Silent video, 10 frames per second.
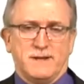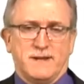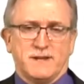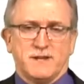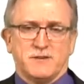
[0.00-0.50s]

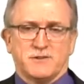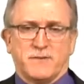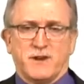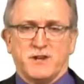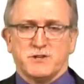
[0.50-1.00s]

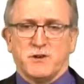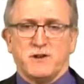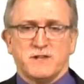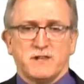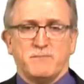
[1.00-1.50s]
anti-discrimination
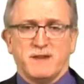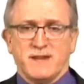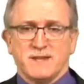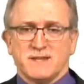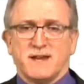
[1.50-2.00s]
laws. The
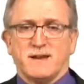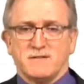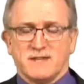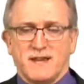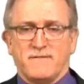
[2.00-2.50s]
biggie is Title
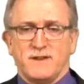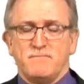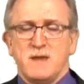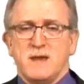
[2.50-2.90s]
VII.